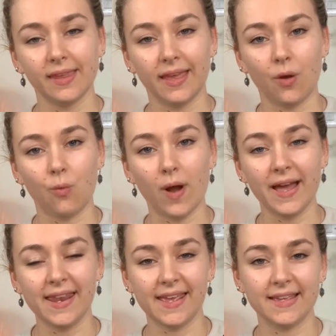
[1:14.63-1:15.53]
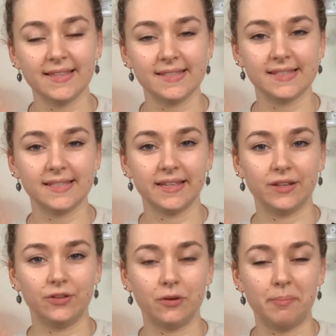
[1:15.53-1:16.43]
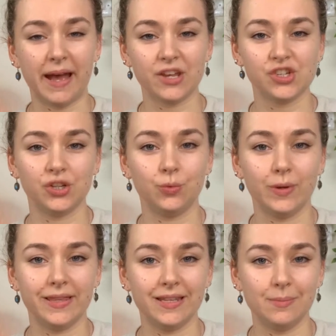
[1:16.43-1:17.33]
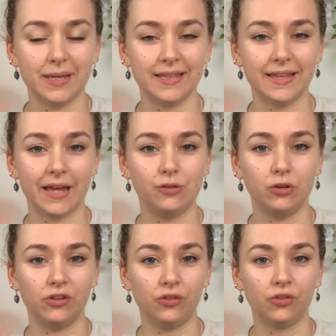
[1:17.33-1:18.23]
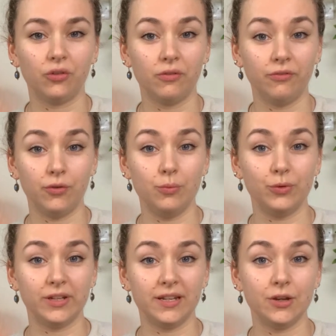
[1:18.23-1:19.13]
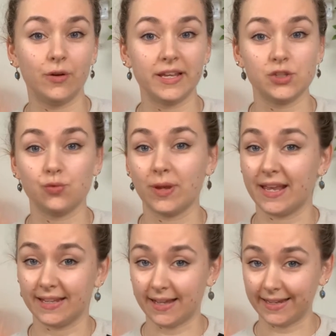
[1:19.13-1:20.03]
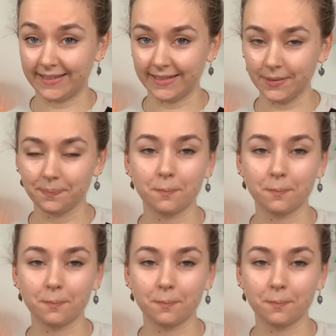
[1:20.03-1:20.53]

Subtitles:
what is the passion within me that this full moon in Leo is reigniting.